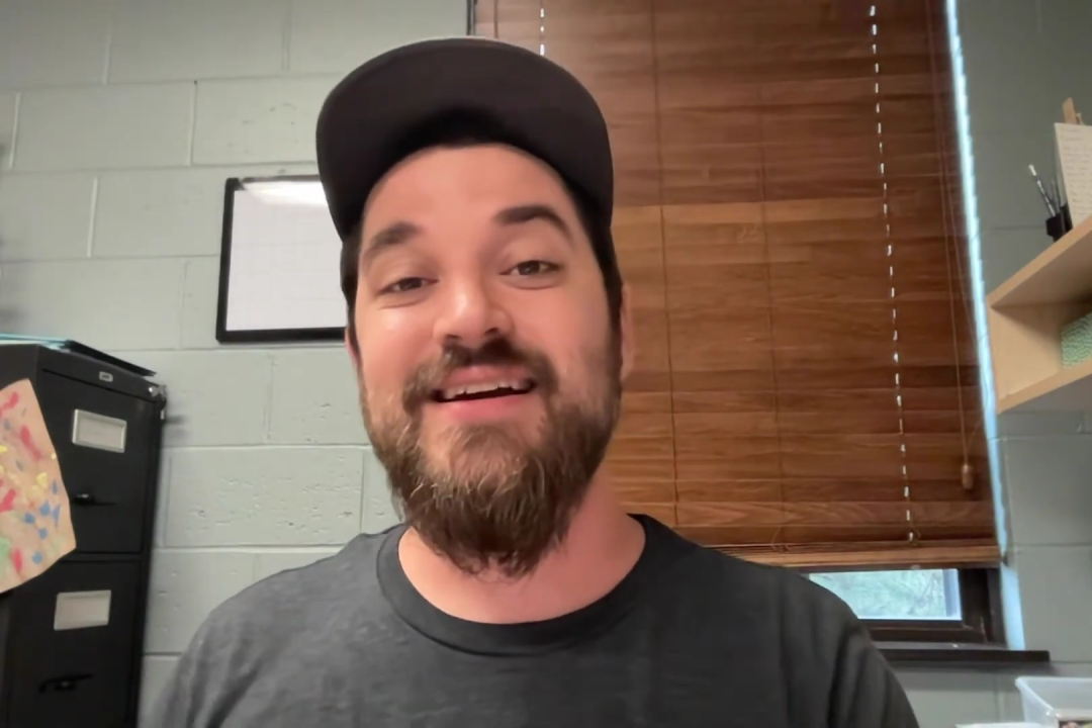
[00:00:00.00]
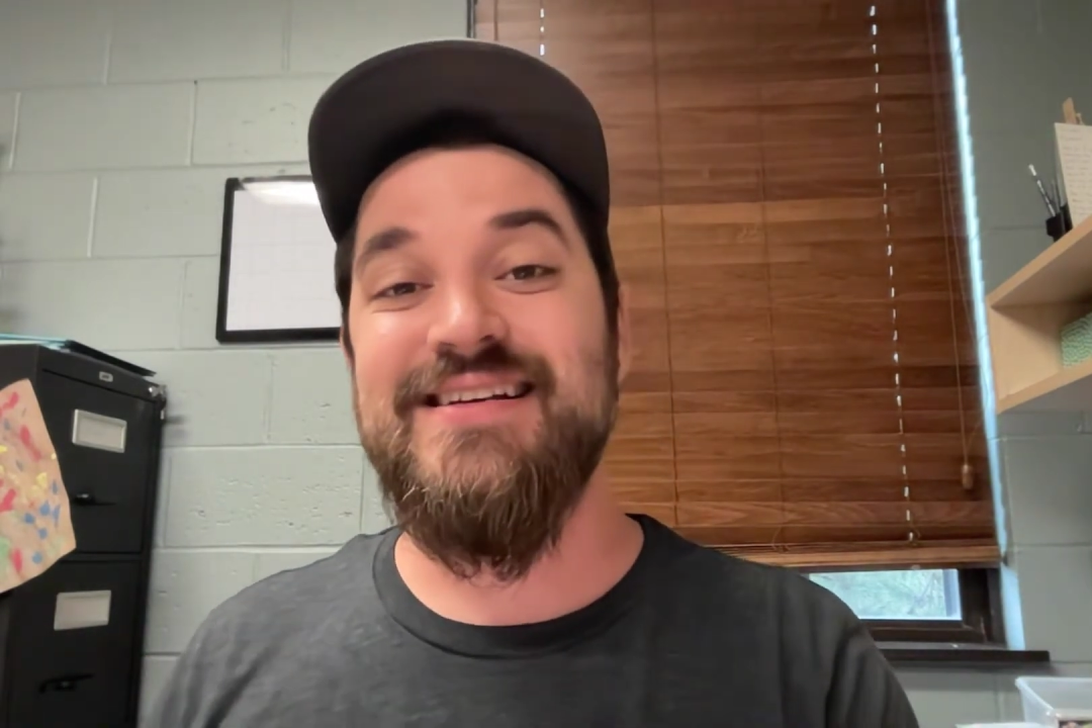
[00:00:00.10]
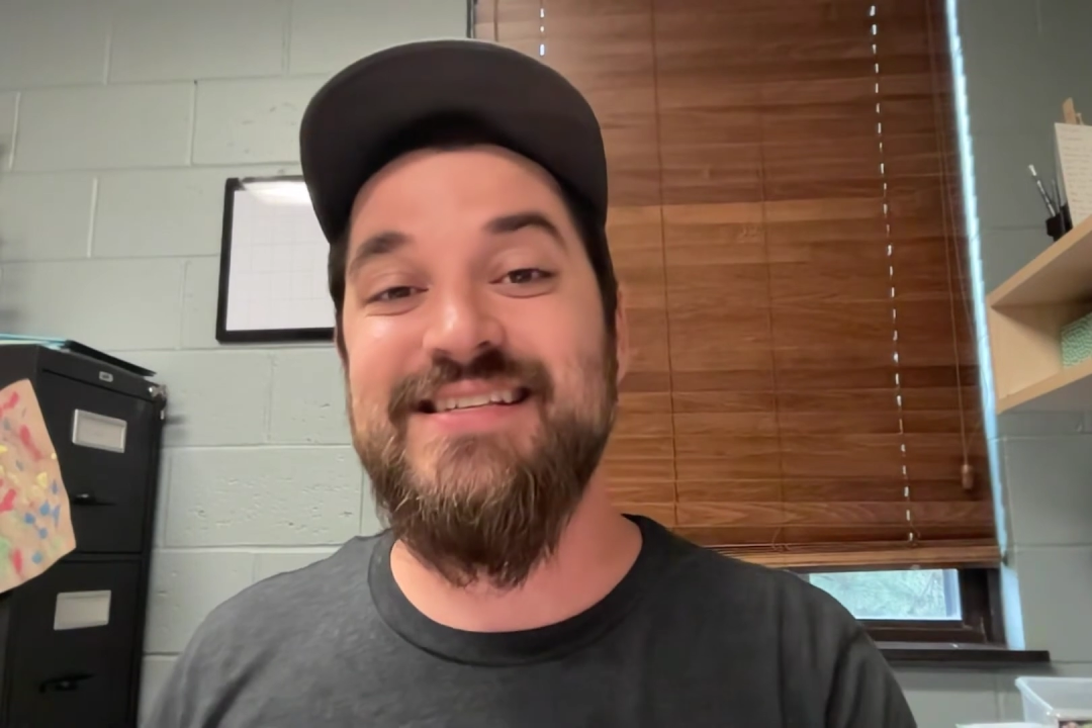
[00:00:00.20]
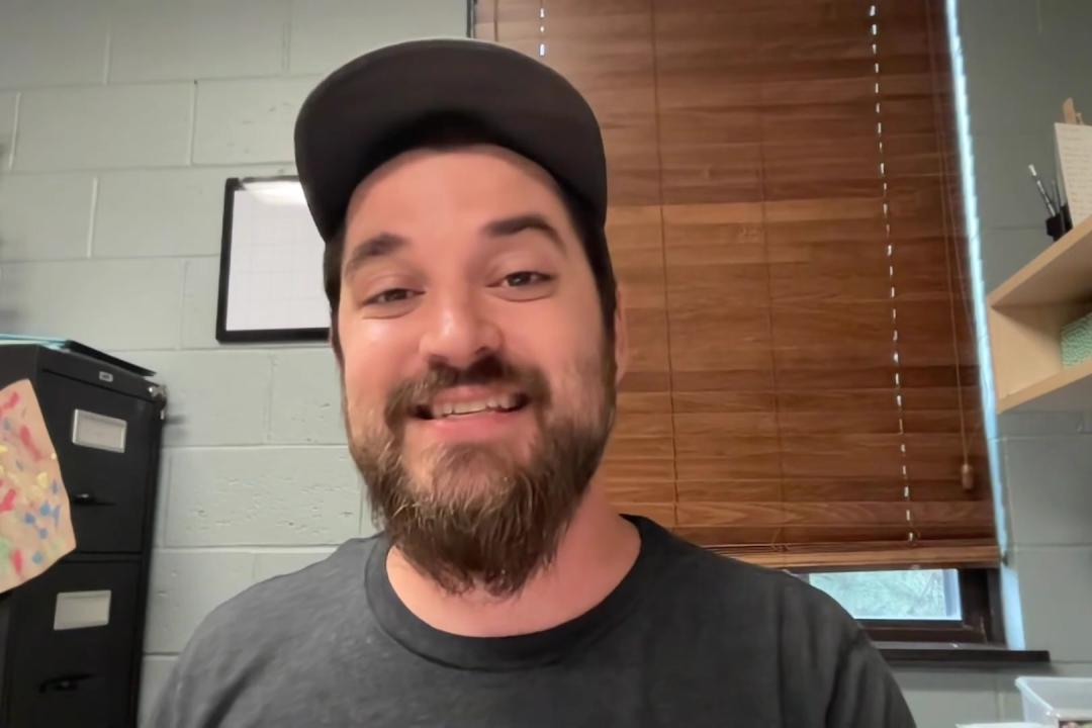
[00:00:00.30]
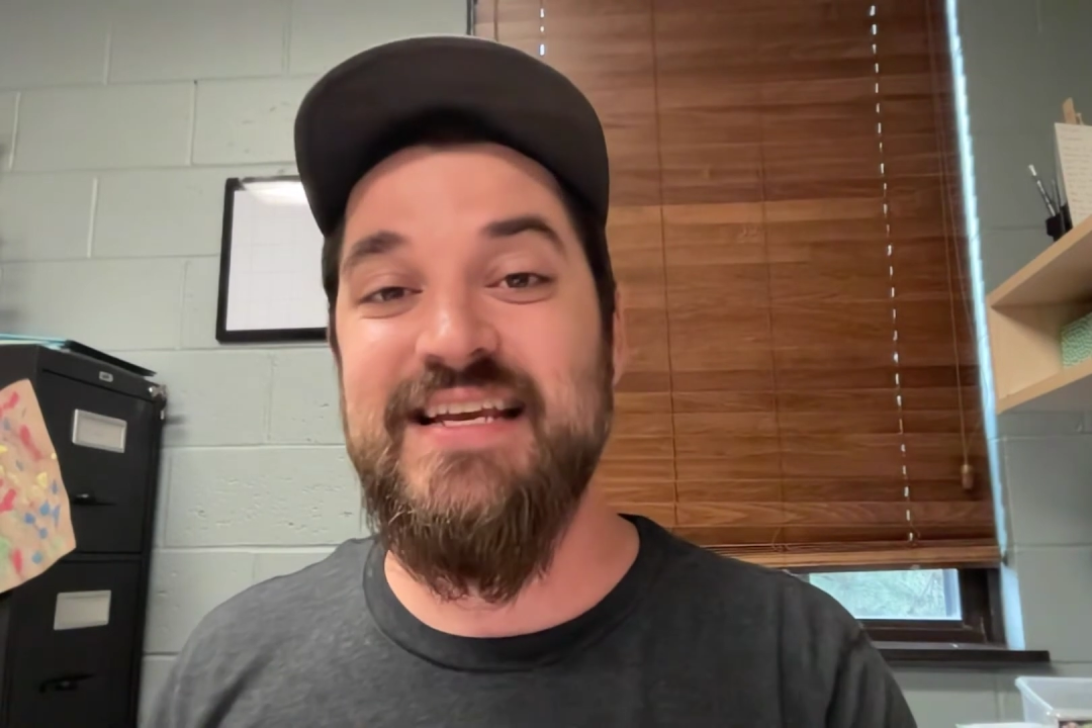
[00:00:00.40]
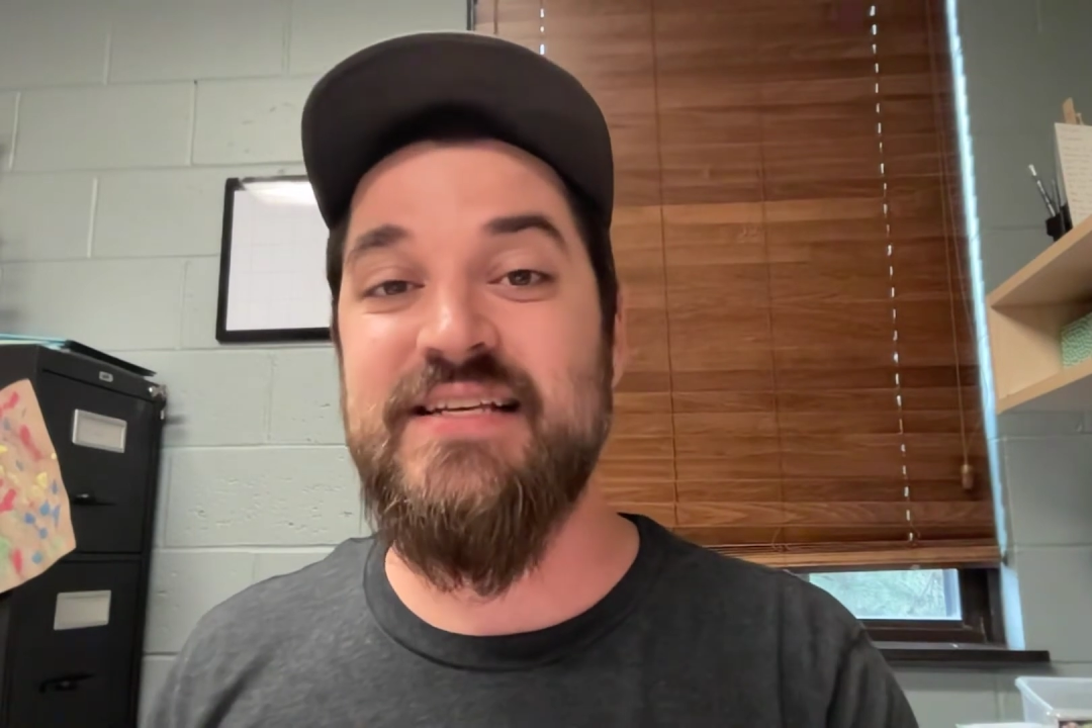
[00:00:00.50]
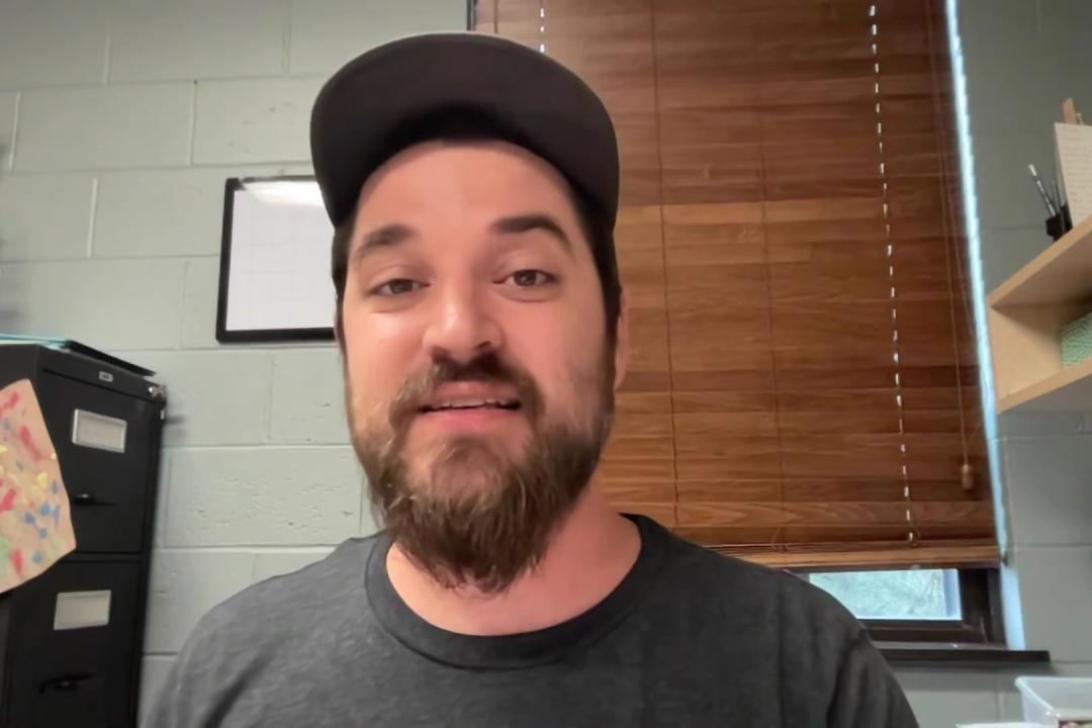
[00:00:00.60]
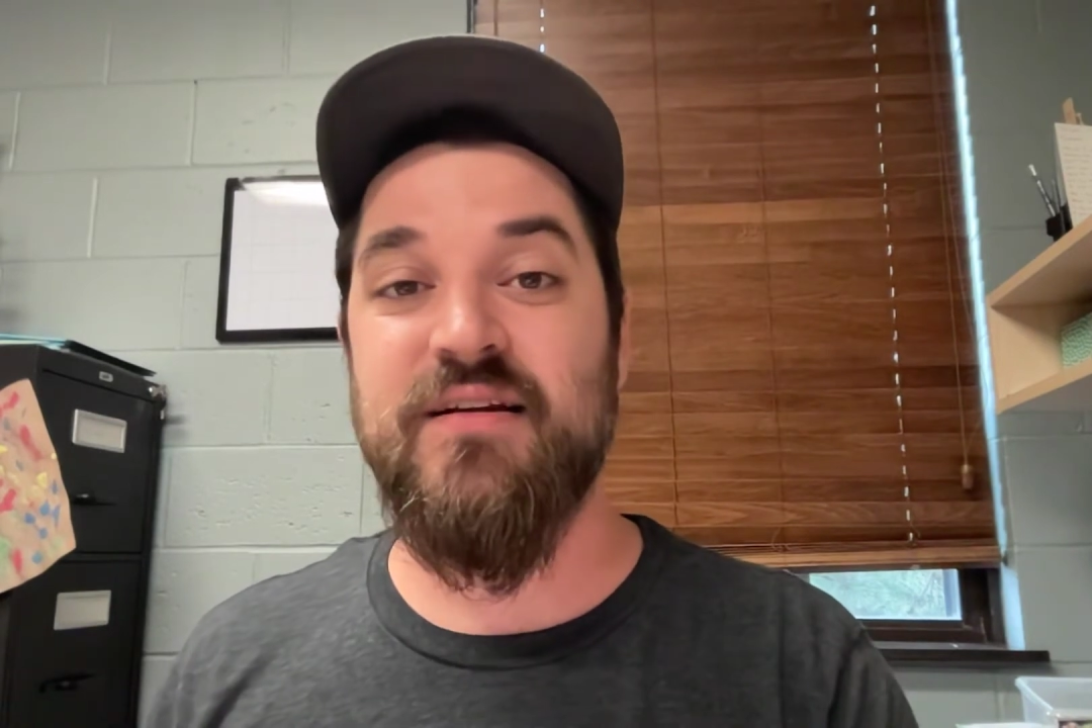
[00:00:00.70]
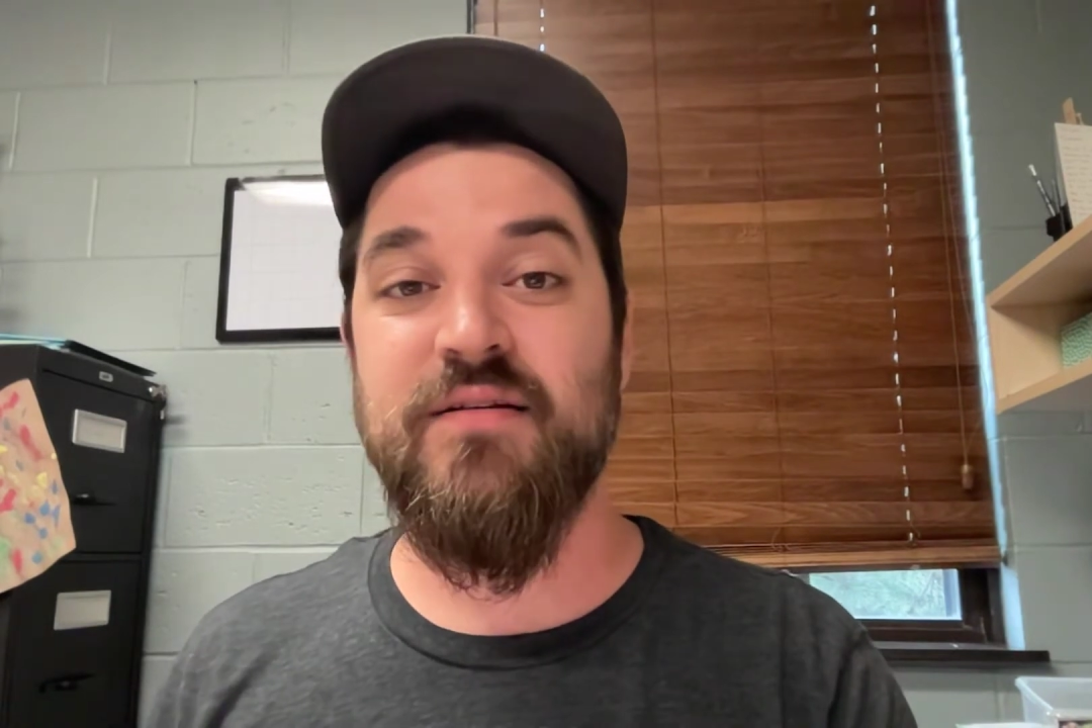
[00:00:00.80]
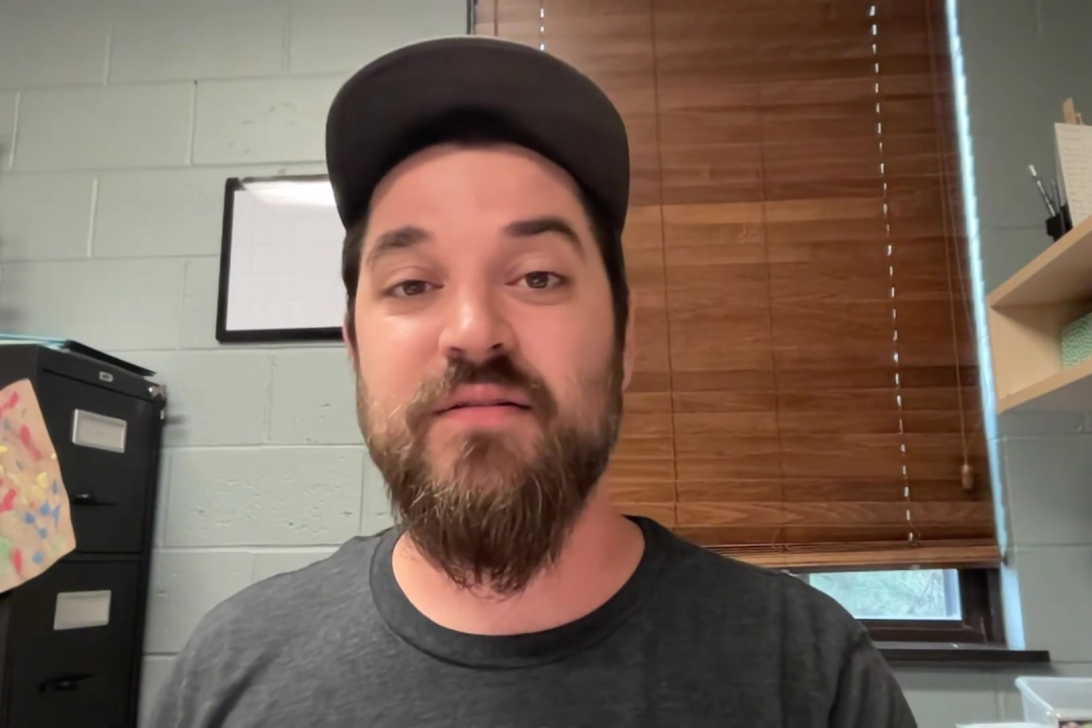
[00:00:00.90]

season?